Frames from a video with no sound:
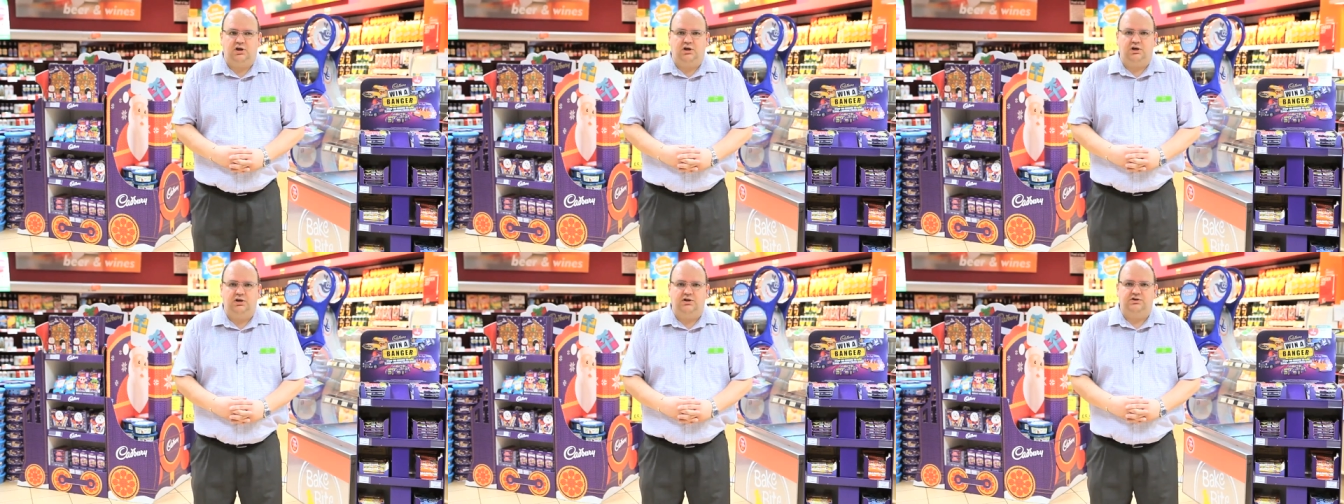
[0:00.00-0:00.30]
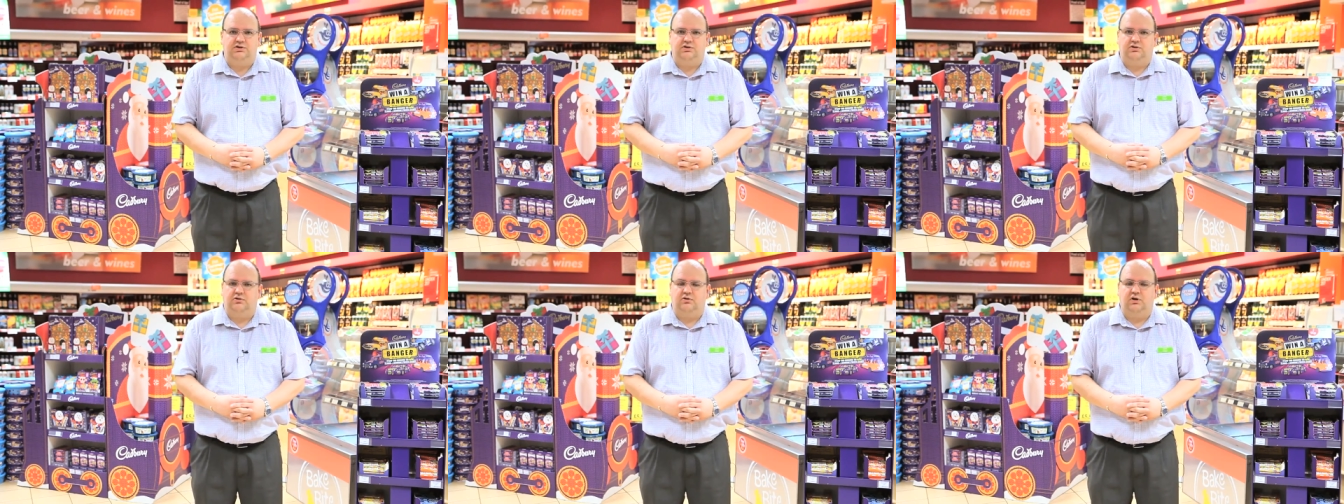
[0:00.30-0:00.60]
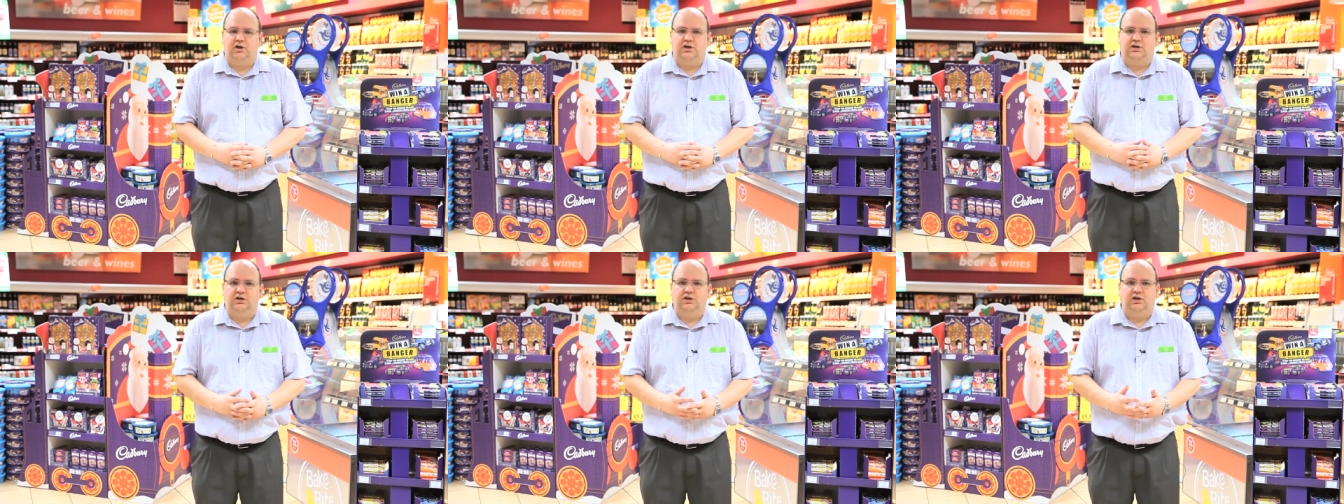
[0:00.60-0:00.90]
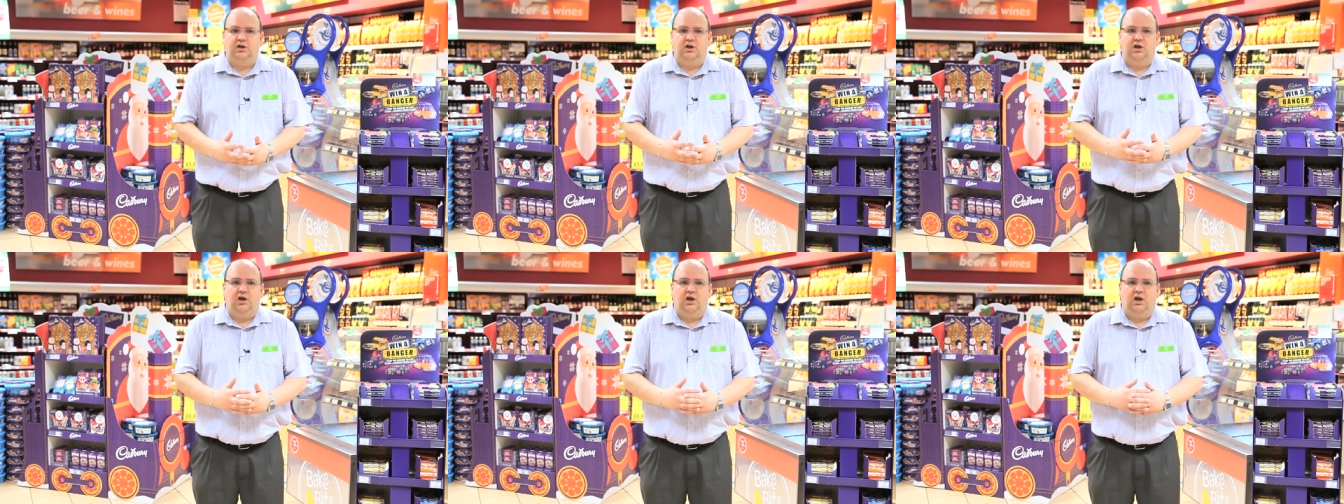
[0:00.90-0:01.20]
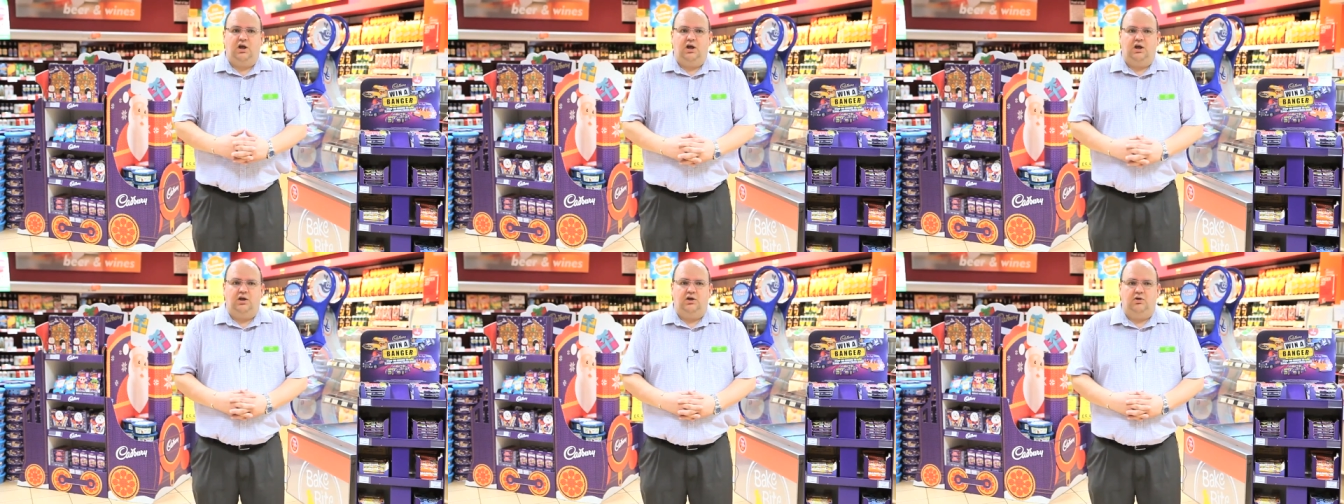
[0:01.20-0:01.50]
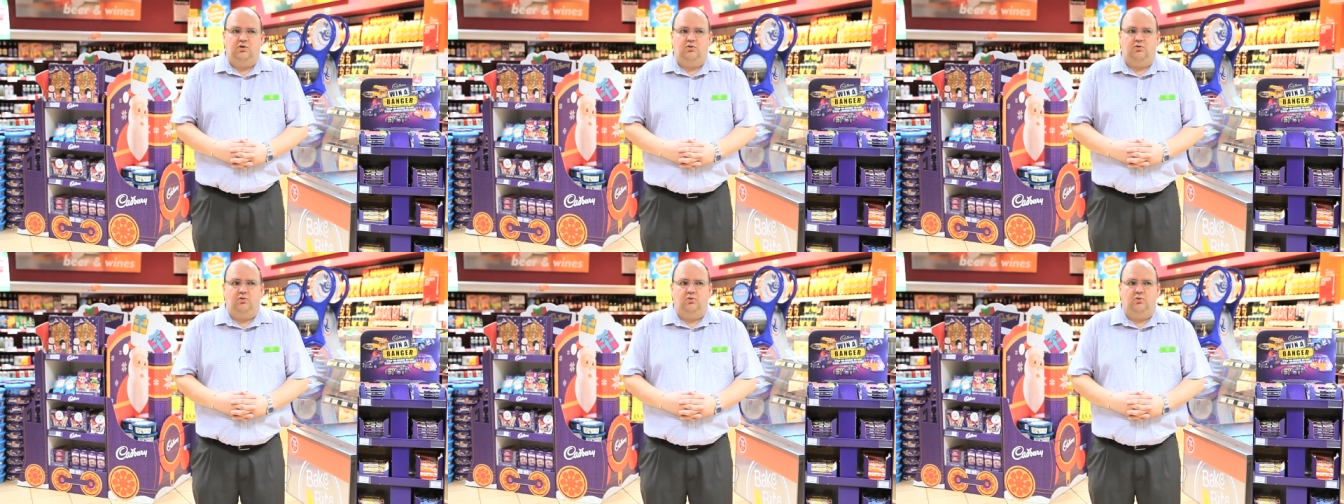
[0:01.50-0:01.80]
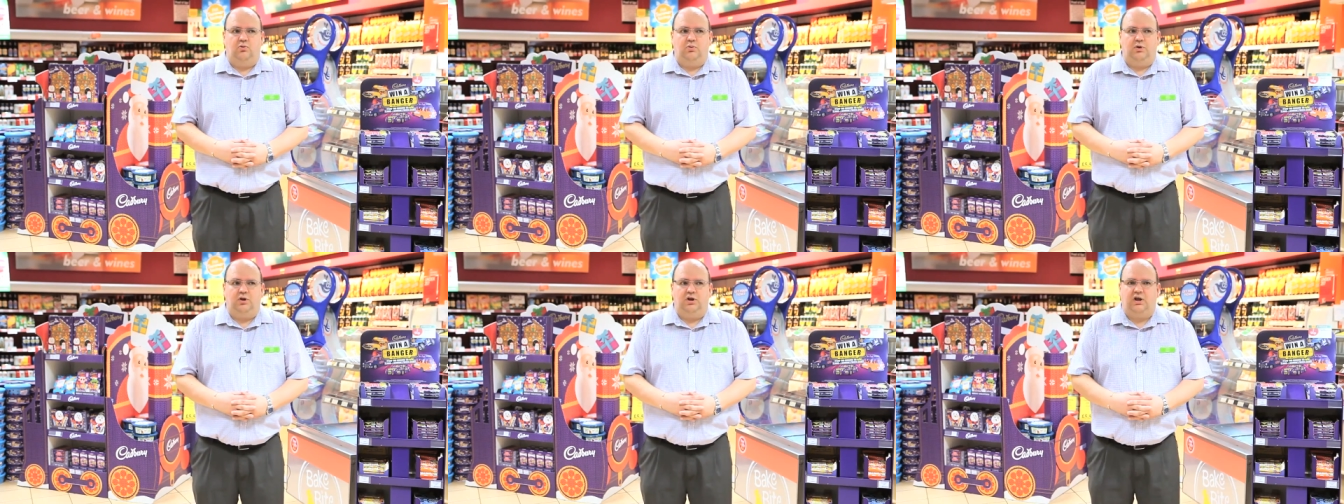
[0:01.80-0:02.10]
is great. You
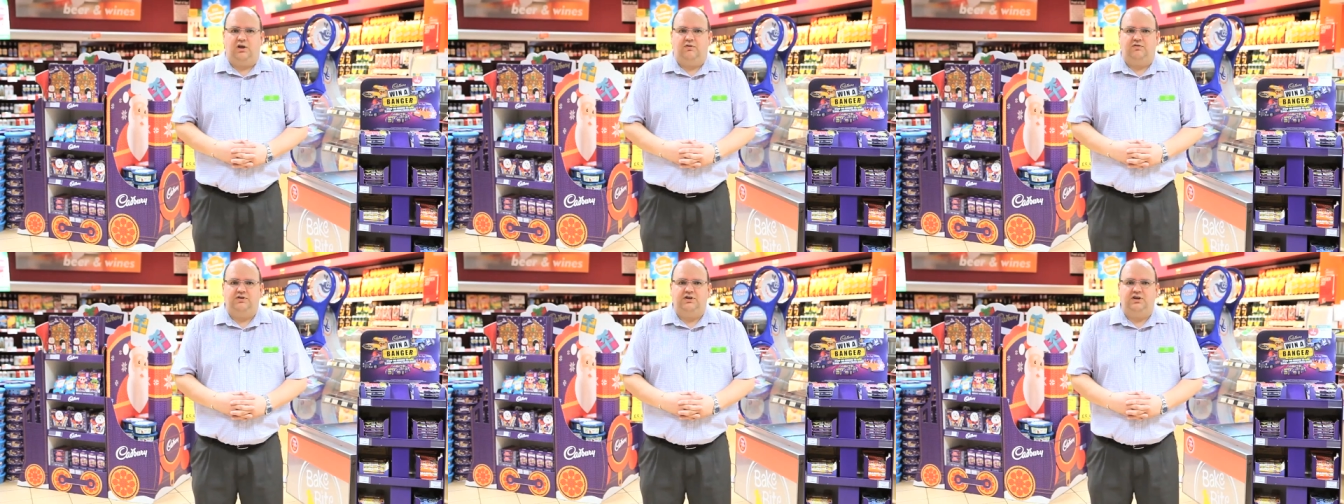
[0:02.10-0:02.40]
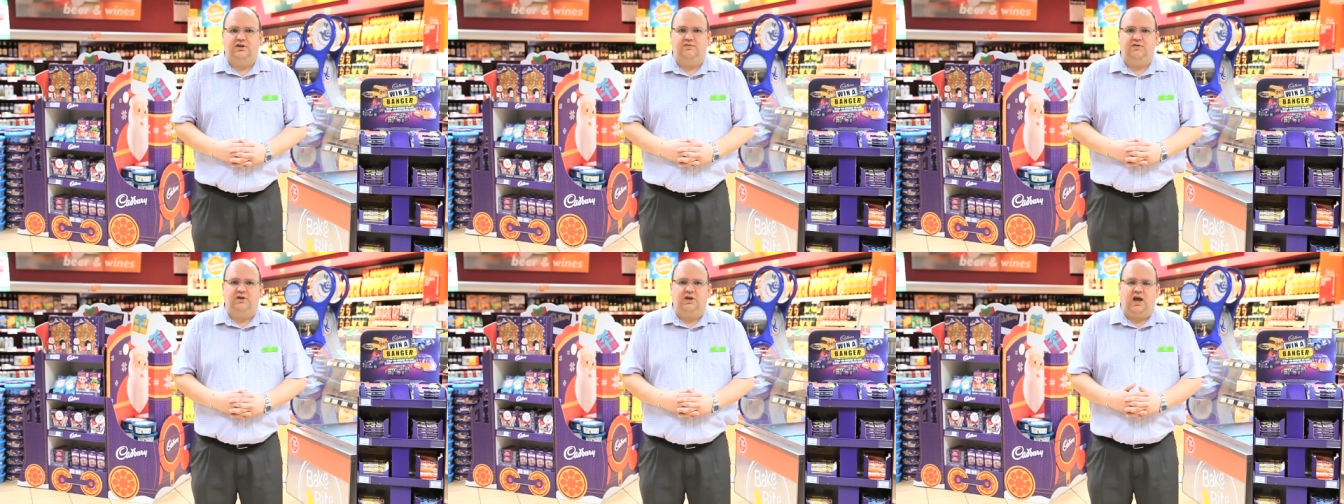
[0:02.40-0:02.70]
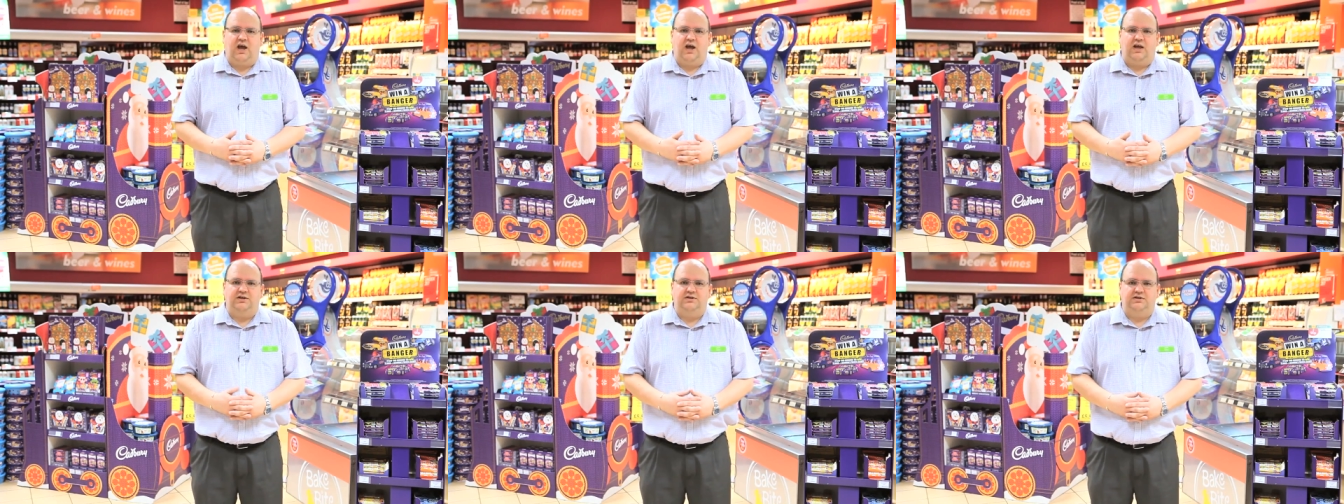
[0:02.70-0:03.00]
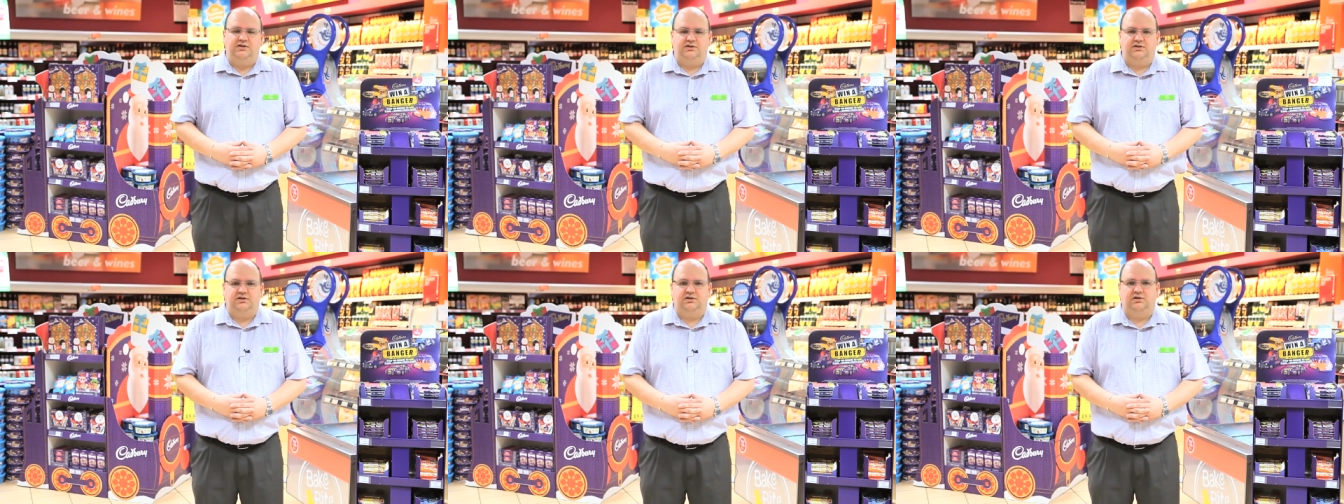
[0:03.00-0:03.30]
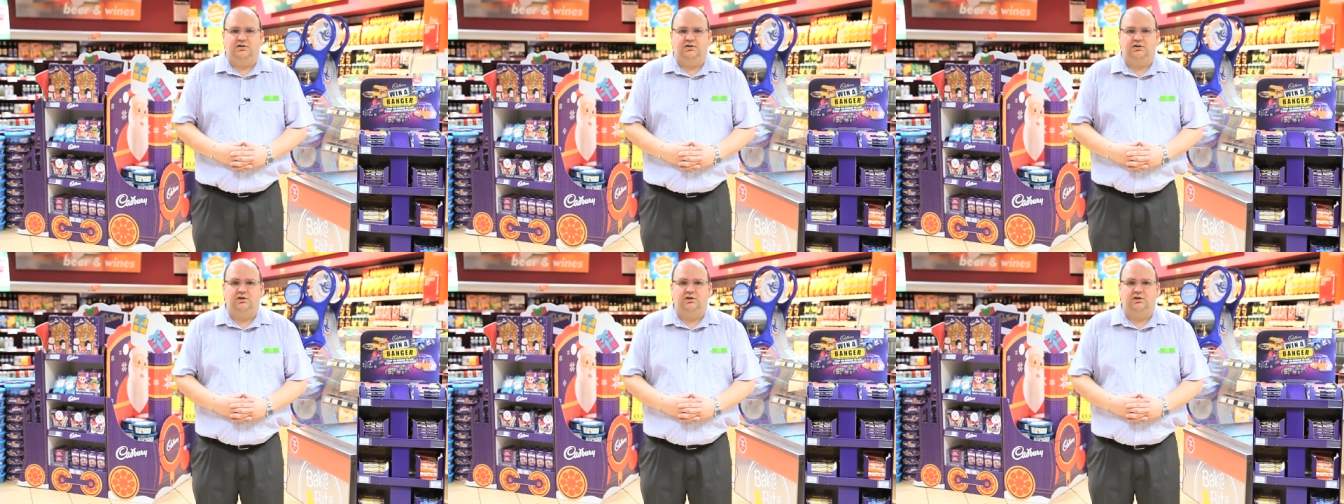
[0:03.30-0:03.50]
will have TV ads,